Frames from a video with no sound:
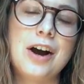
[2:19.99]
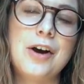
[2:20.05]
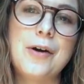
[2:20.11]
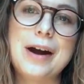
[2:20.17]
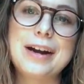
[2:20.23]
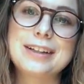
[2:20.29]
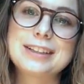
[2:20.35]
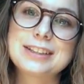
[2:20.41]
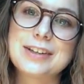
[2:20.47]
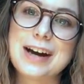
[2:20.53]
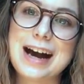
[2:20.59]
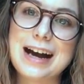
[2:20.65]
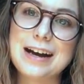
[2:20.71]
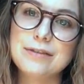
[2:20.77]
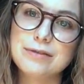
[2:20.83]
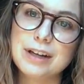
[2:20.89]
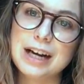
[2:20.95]
Oh, I also
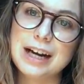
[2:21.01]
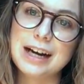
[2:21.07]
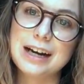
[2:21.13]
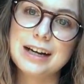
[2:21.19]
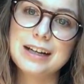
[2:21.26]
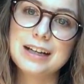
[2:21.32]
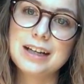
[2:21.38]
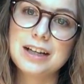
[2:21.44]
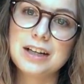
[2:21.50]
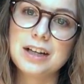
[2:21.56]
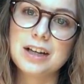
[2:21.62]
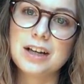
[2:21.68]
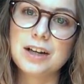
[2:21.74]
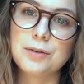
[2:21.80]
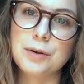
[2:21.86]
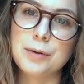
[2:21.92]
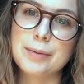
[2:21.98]
have
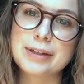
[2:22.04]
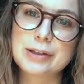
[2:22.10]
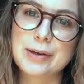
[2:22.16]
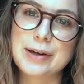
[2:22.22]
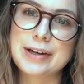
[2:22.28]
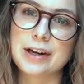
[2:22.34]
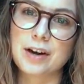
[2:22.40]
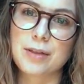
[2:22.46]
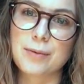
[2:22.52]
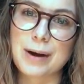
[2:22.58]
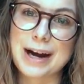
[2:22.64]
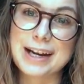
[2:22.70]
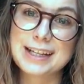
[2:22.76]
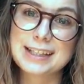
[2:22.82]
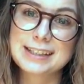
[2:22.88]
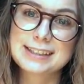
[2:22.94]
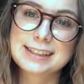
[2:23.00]
rheumatoid
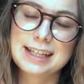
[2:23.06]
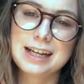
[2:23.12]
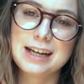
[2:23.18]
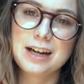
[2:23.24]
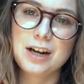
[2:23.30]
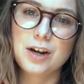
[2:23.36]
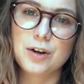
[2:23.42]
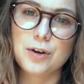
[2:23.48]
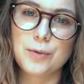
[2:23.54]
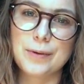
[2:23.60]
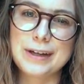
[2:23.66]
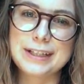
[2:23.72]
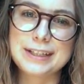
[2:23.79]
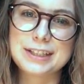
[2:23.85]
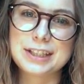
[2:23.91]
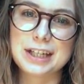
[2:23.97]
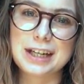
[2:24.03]
arthritis,
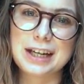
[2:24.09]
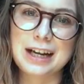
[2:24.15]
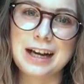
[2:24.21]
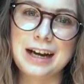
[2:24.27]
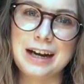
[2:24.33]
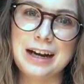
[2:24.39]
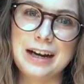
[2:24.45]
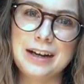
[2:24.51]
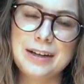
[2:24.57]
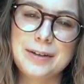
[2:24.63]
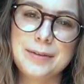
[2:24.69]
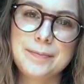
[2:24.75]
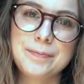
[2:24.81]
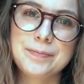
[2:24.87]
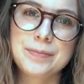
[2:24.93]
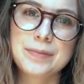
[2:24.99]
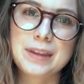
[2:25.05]
which
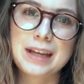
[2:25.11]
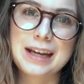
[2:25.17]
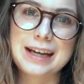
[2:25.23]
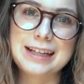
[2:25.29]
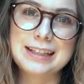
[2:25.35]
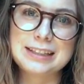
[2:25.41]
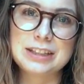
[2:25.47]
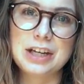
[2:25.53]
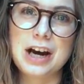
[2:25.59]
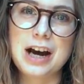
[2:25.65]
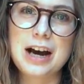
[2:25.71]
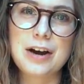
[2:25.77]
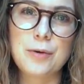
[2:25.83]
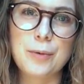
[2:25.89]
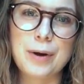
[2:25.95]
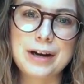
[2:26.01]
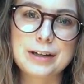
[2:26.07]
is
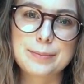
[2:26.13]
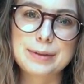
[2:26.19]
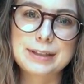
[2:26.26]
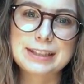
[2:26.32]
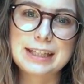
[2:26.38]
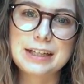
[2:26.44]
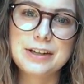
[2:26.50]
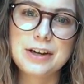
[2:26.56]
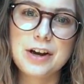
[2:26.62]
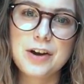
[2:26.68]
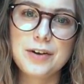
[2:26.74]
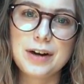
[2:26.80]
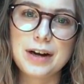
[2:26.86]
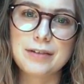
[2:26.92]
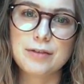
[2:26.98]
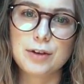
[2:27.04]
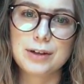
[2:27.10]
not 100% known
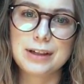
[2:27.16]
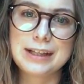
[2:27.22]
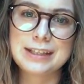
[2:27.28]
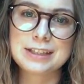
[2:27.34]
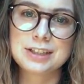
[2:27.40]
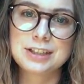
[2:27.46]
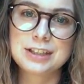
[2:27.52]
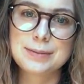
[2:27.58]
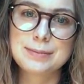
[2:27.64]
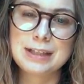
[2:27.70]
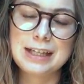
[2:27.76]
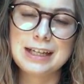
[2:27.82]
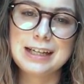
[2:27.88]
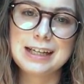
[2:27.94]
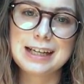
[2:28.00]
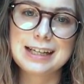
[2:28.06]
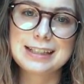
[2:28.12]
of the relationship to
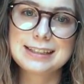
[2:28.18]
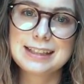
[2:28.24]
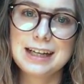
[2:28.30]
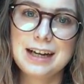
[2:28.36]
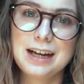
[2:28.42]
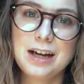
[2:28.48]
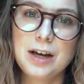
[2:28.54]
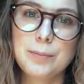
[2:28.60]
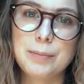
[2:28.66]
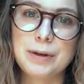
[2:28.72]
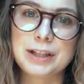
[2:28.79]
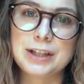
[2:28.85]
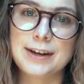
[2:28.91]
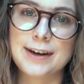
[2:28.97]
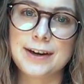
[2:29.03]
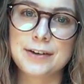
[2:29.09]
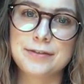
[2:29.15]
EDS, but
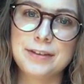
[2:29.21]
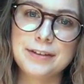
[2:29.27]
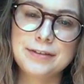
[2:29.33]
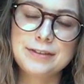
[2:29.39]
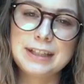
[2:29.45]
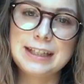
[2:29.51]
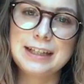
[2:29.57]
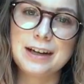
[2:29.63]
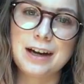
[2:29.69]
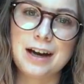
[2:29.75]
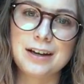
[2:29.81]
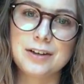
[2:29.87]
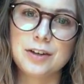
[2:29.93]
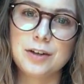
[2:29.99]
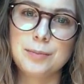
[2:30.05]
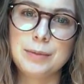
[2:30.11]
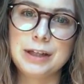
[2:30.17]
there are 15
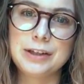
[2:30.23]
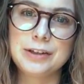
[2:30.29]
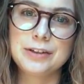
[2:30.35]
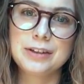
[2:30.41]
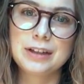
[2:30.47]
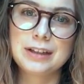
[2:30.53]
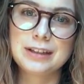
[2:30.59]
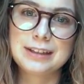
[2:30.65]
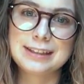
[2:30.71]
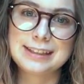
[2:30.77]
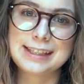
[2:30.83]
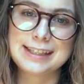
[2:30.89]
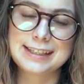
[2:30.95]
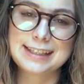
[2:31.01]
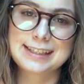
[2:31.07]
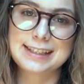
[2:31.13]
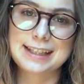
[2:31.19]
autoimmune
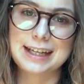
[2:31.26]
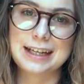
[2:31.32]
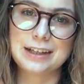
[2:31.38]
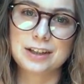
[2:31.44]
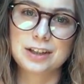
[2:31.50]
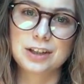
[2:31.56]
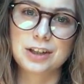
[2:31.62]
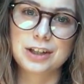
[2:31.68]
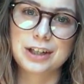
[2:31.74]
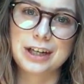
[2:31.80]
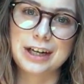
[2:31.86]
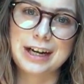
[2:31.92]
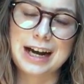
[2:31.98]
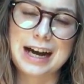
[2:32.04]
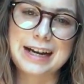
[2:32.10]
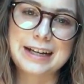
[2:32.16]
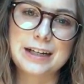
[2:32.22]
diseases that occur in
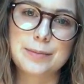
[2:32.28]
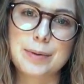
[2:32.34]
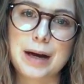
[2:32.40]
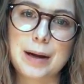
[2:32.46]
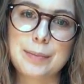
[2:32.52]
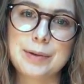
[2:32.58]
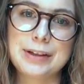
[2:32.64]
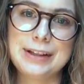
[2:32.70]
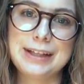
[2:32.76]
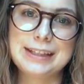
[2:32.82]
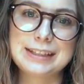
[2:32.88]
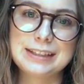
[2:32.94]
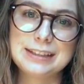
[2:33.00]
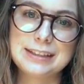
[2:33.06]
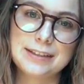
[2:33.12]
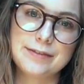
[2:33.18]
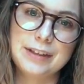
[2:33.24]
higher
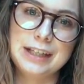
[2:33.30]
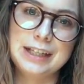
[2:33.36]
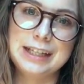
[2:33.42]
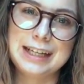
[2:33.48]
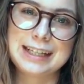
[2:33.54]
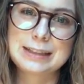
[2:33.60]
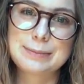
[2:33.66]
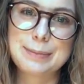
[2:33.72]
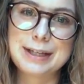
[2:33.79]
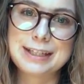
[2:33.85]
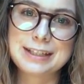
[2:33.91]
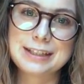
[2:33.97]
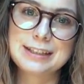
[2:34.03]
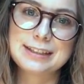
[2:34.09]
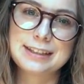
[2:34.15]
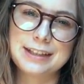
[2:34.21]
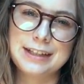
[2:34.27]
populations of EDS
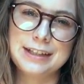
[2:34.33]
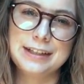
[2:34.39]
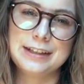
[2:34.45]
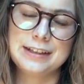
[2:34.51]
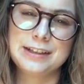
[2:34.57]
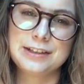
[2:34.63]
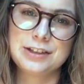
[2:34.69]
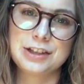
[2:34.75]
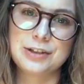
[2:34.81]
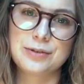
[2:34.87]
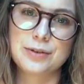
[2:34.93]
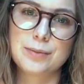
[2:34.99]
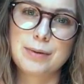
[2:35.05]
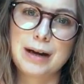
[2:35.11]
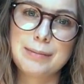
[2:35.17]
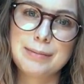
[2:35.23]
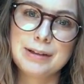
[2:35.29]
patients than in the general
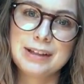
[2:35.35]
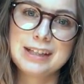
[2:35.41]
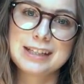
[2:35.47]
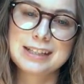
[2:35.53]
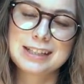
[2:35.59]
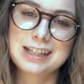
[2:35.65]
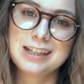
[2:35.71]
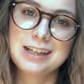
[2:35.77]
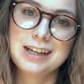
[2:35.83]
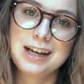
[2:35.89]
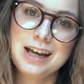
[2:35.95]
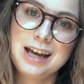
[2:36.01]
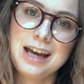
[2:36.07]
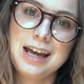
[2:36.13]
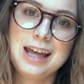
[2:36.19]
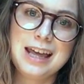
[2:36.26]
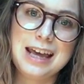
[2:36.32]
population,
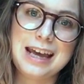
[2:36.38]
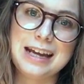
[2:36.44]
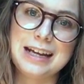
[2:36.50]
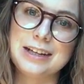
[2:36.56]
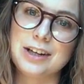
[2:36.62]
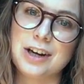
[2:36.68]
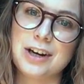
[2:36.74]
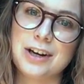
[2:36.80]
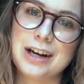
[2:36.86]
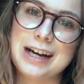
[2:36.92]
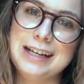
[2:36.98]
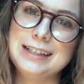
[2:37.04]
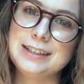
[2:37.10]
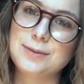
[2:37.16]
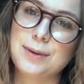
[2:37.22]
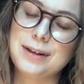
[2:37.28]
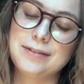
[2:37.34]
and RA
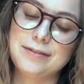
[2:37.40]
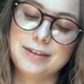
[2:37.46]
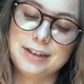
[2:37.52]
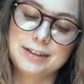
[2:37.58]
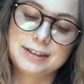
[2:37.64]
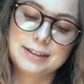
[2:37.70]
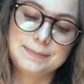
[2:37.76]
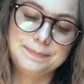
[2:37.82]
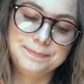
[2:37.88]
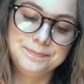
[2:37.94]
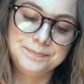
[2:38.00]
is one of those.